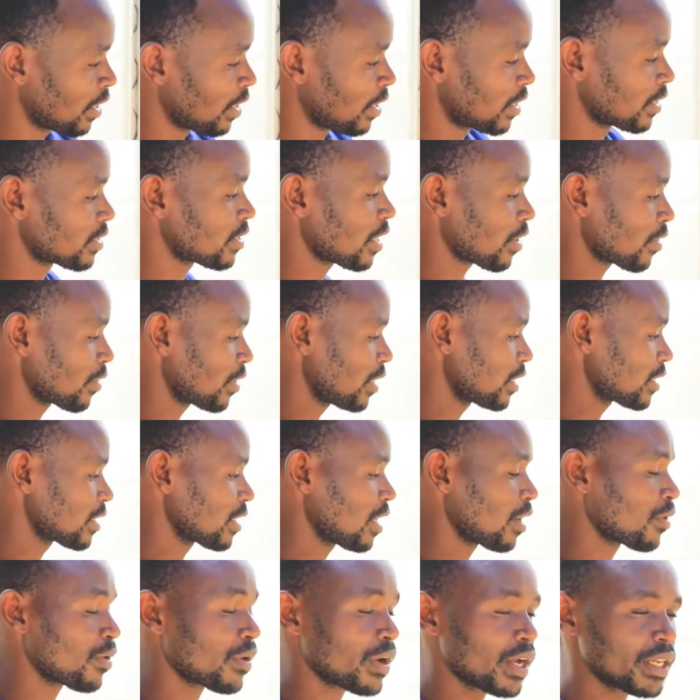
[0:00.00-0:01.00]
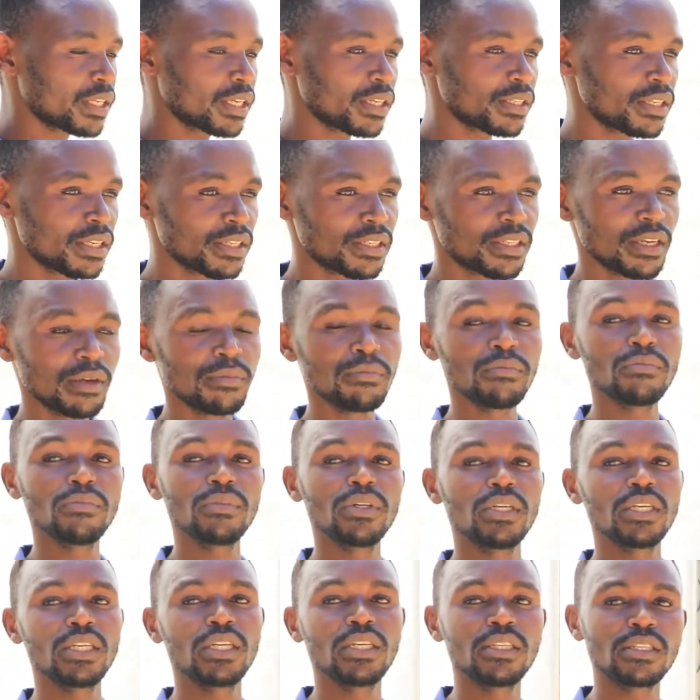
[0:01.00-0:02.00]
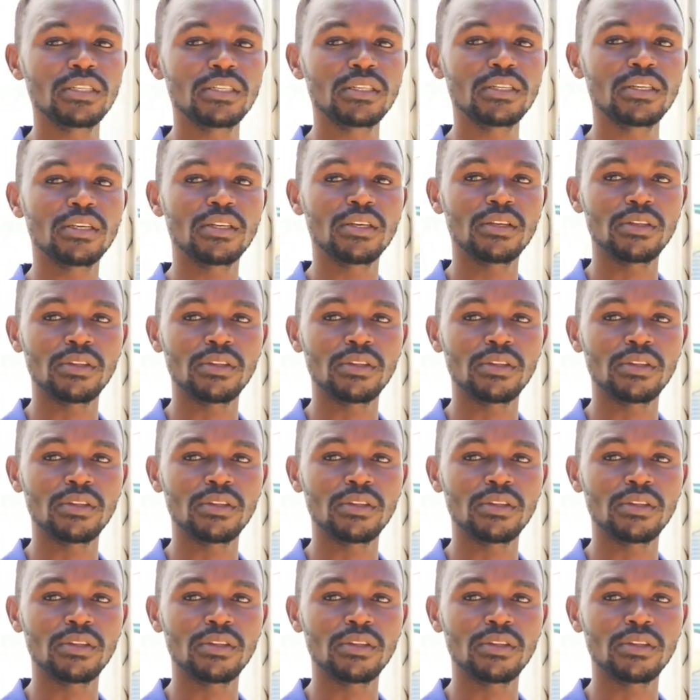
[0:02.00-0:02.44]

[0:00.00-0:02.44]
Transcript: Recirculating aquaculture system is